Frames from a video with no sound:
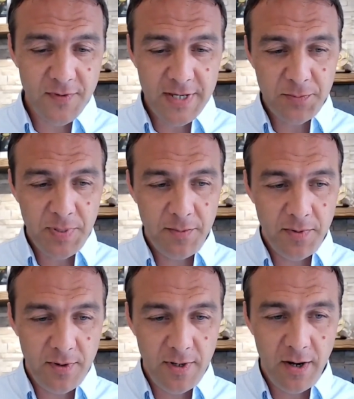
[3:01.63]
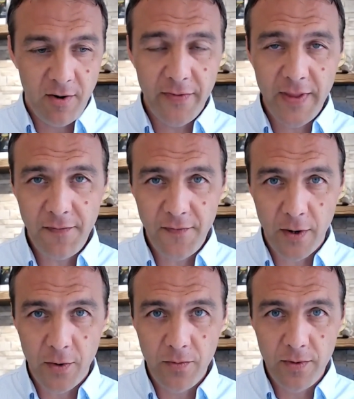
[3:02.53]
of these people are on their
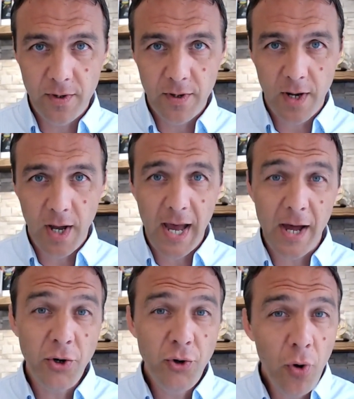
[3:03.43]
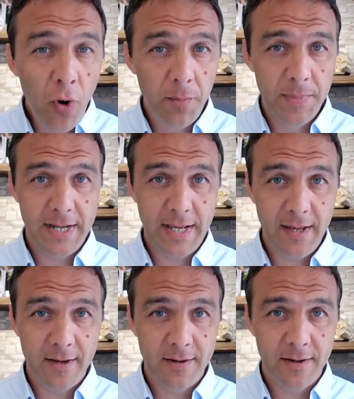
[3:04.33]
phone. And
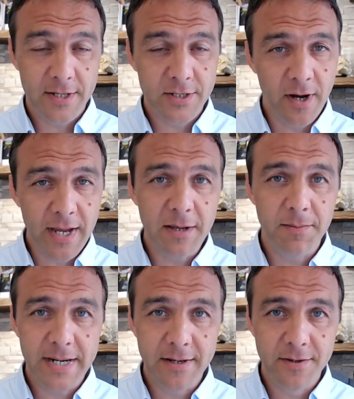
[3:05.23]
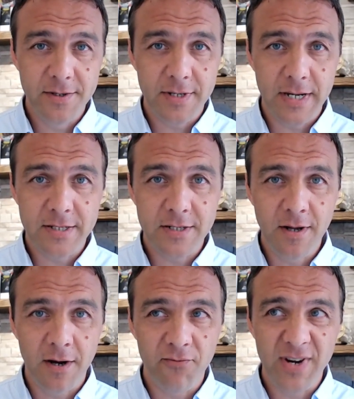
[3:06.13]
normally, it's not emails. It's
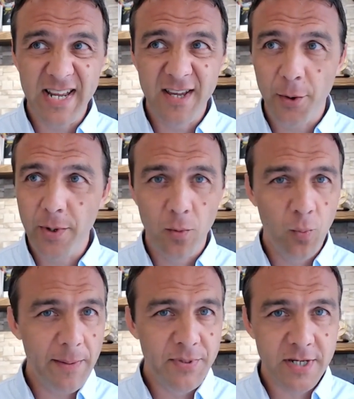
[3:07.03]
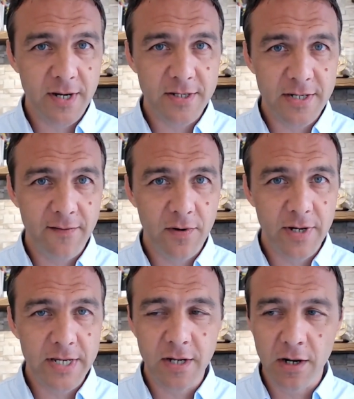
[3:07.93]
not really going on websites and having a
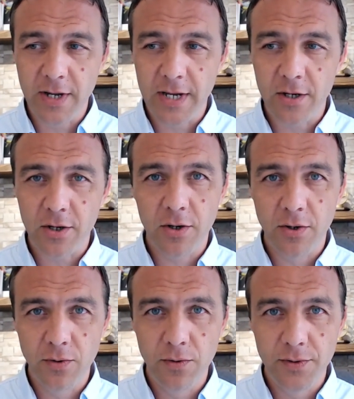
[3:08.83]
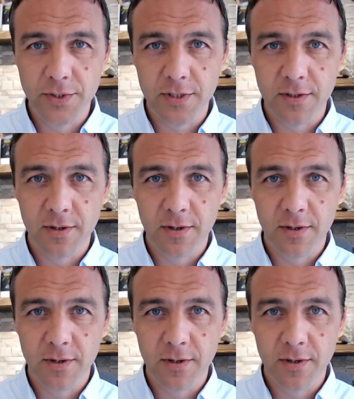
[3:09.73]
look. It's not looking at calls.